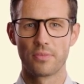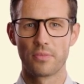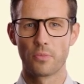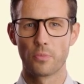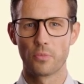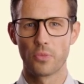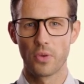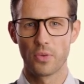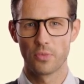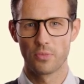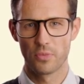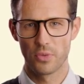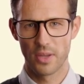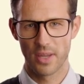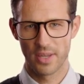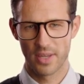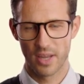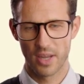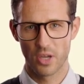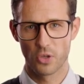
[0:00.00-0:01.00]
Multiple
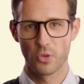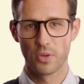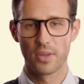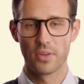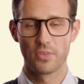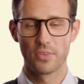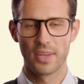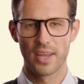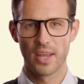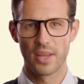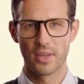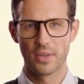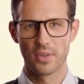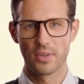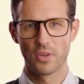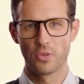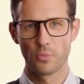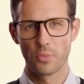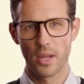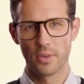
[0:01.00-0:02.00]
attenuator
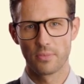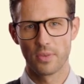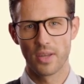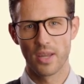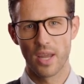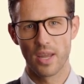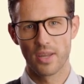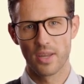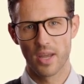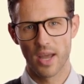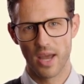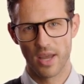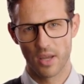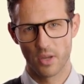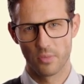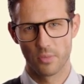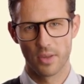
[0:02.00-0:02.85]
sections may be cascaded